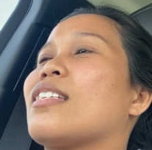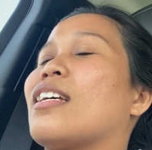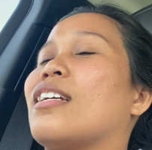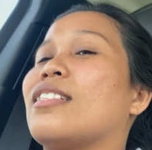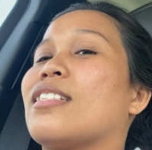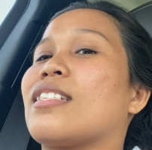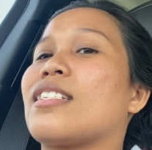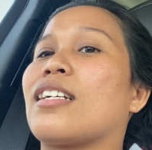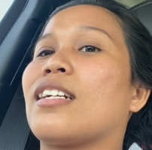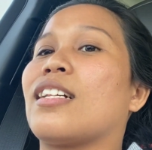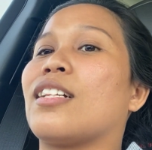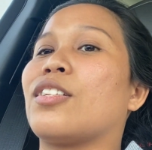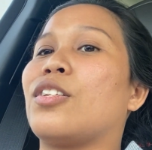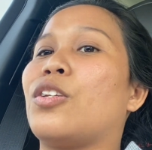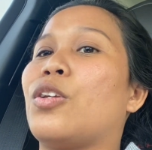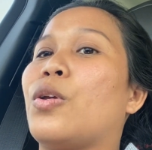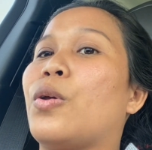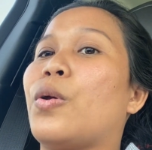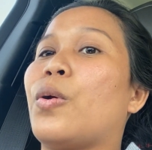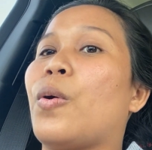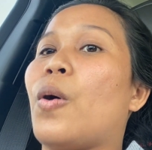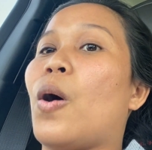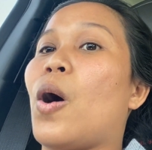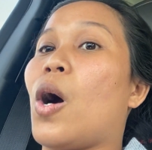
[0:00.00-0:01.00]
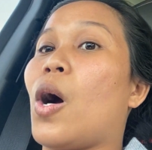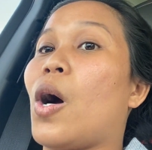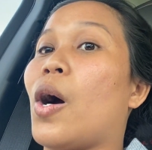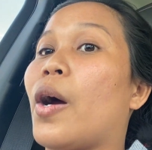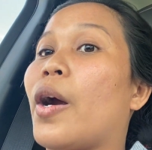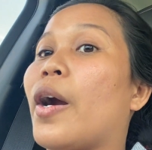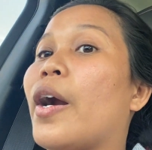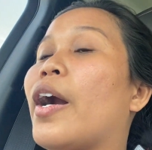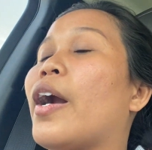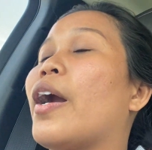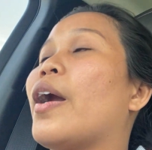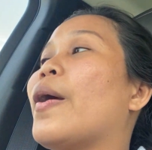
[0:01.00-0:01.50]
until you
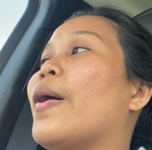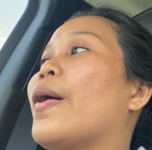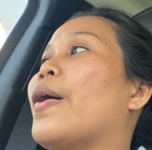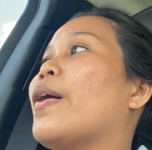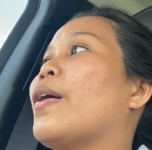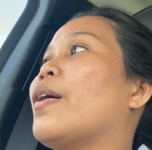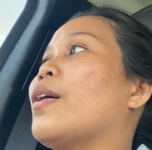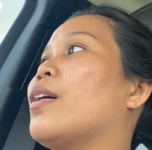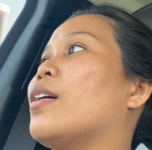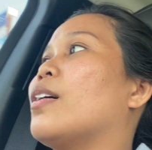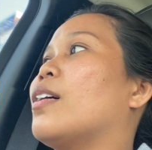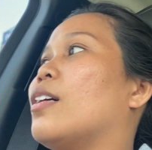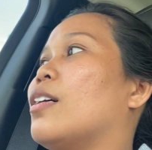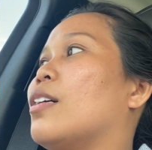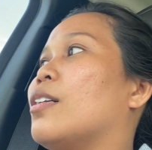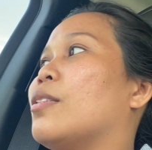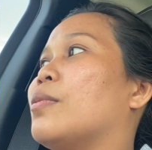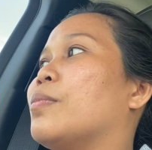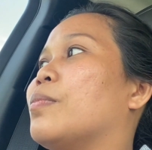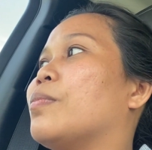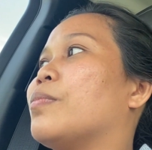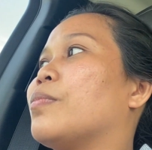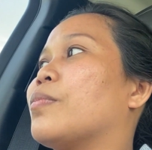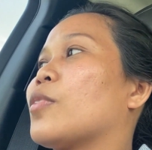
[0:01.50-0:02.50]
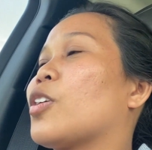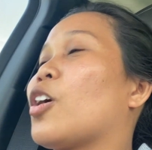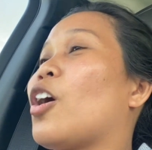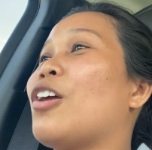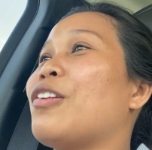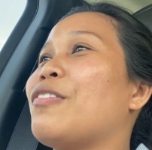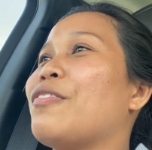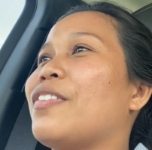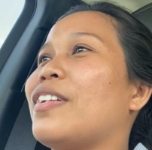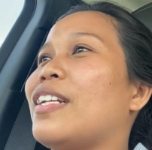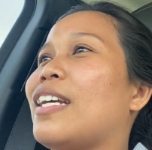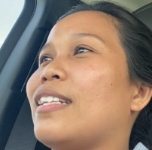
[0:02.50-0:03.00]
are
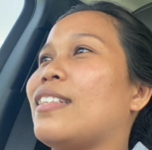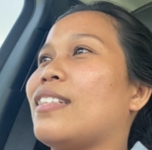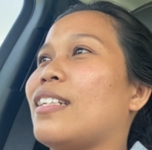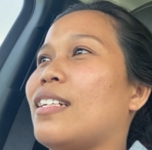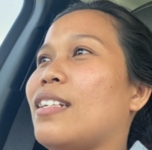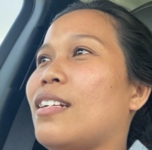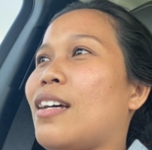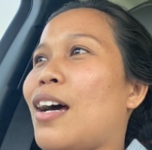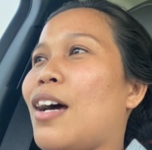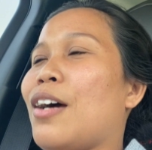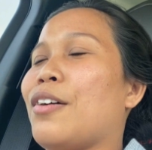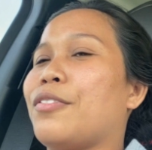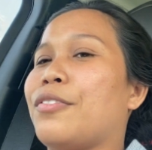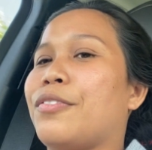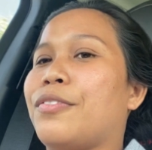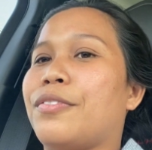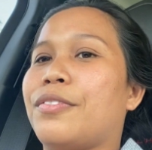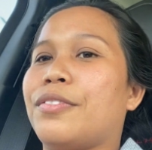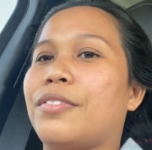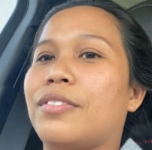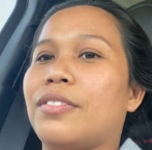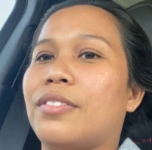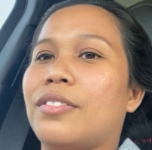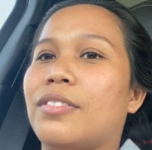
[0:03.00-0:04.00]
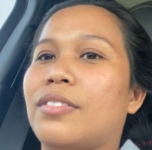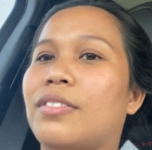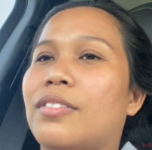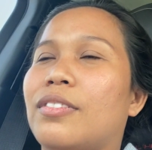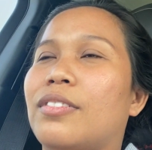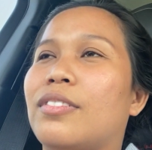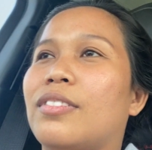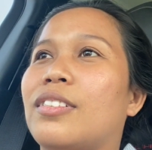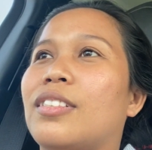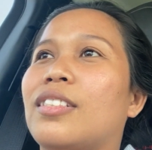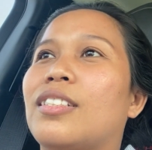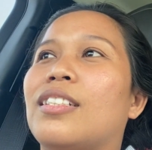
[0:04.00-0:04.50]
confident enough.
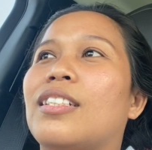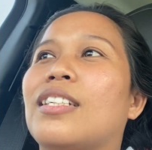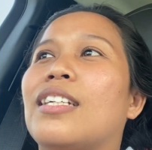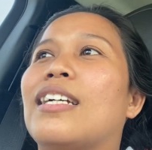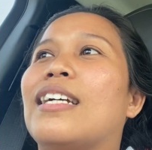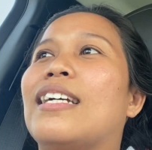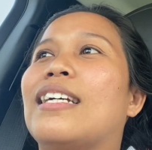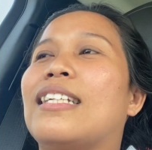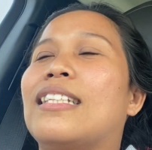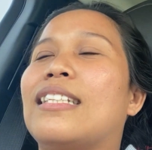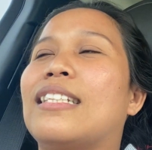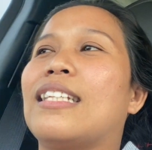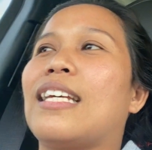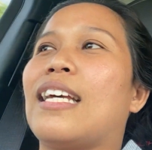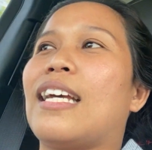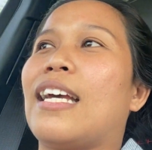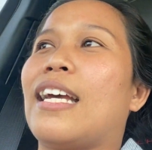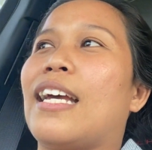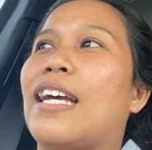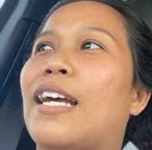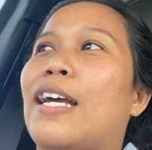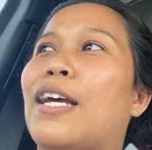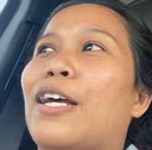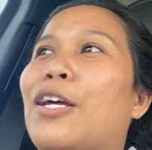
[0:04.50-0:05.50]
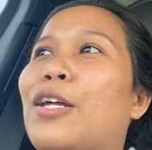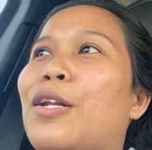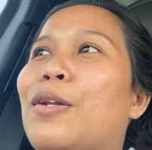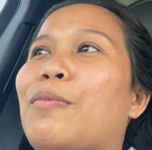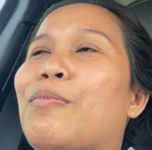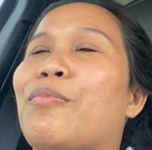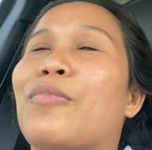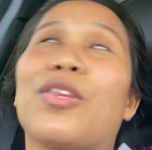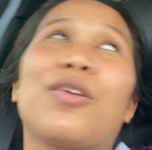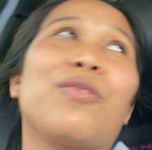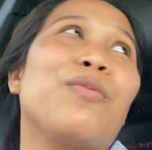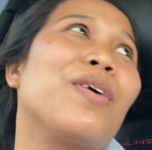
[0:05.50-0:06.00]
And
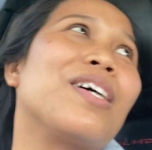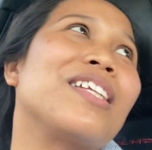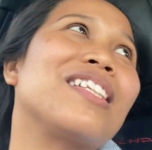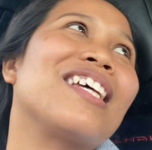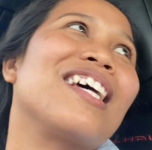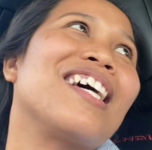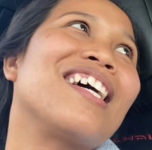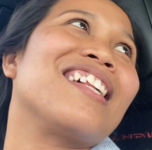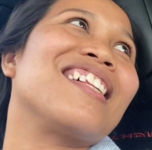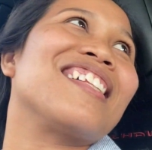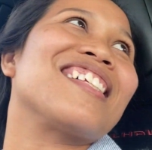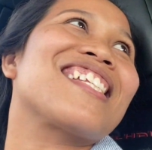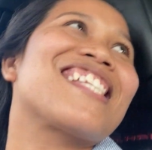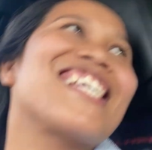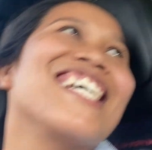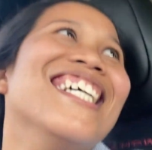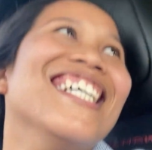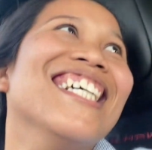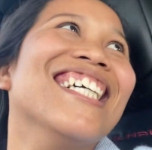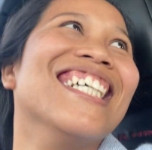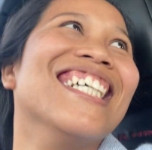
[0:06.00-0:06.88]
then what else?